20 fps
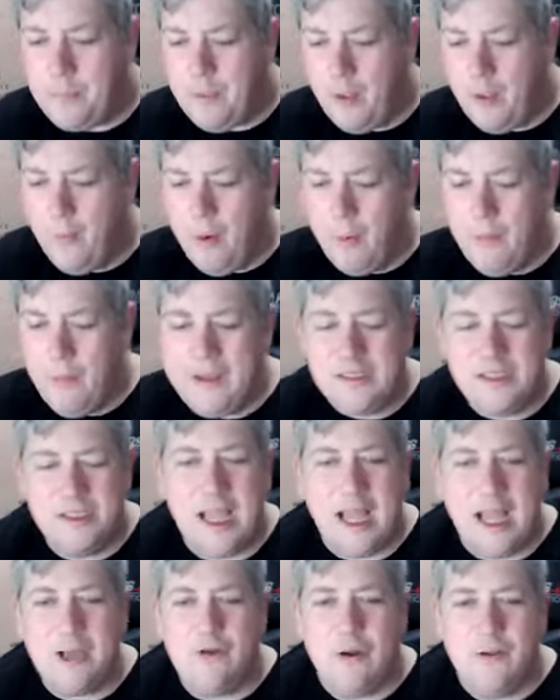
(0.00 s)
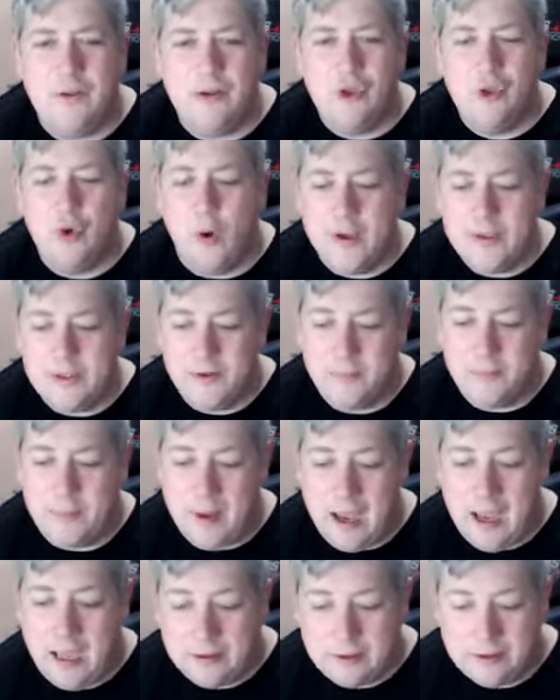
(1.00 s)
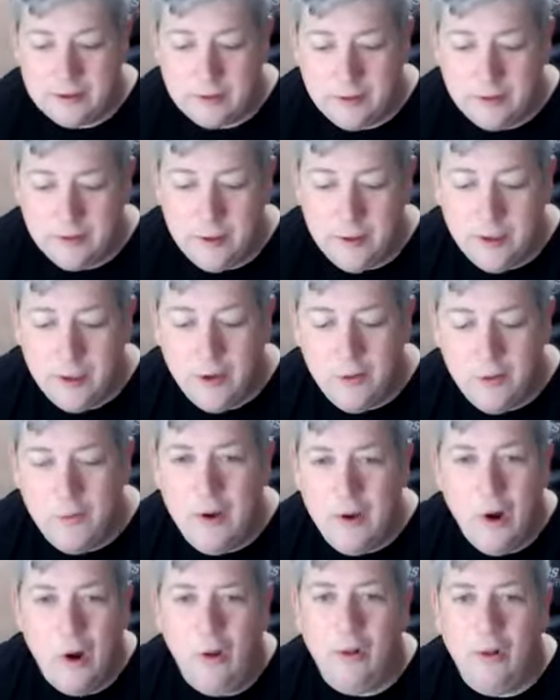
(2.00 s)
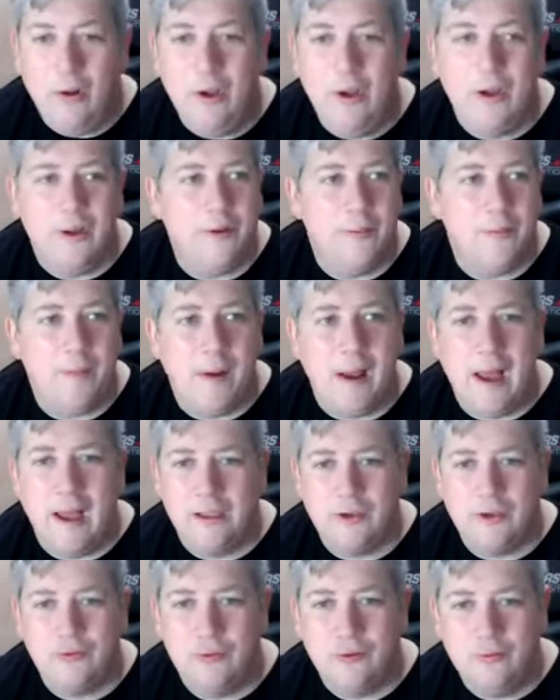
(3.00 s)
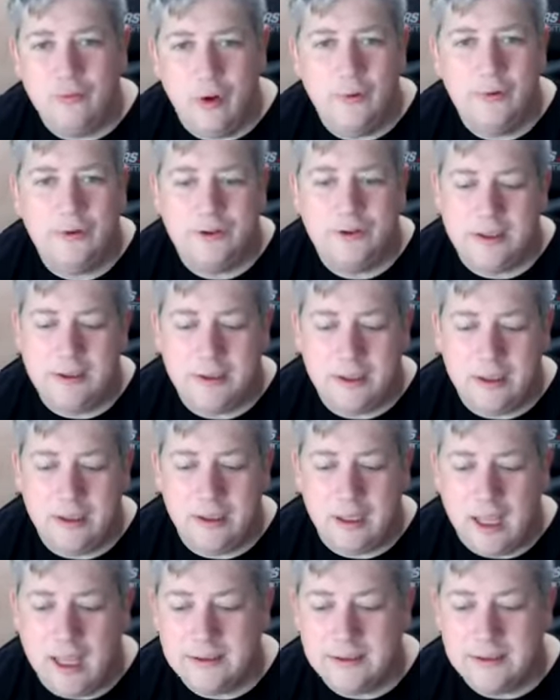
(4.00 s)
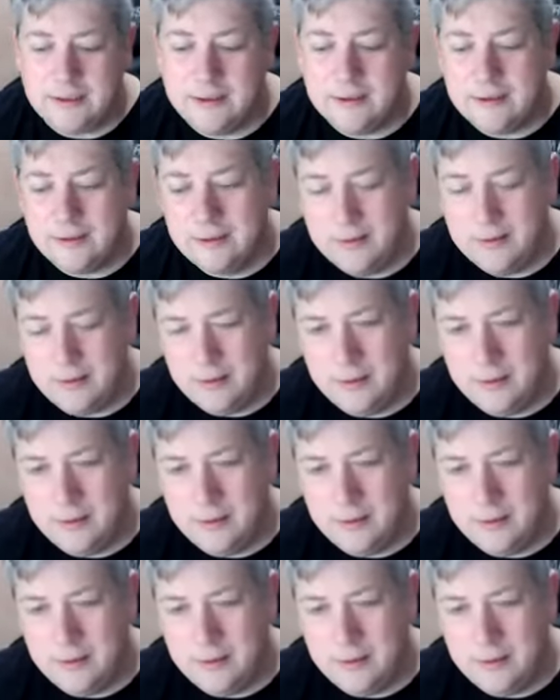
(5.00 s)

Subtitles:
where we exaggerate the joys of the past. We all look at the past through rose-tinted glasses.